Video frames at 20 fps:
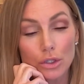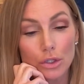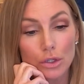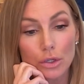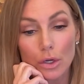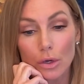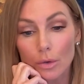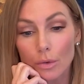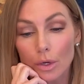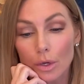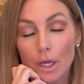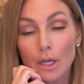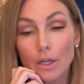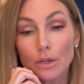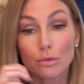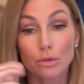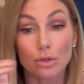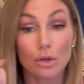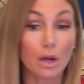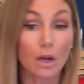and
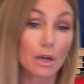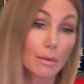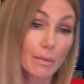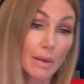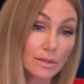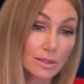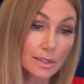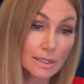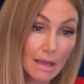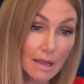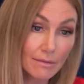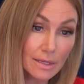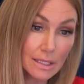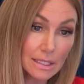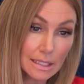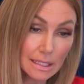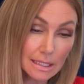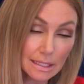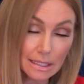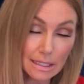you were talking about
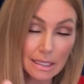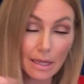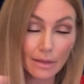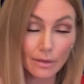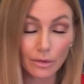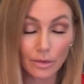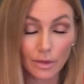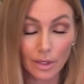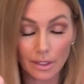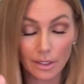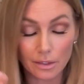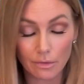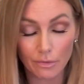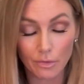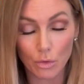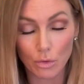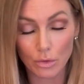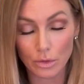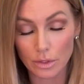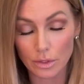70s. Another thing is, of
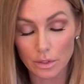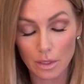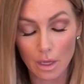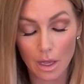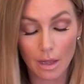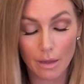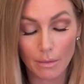course,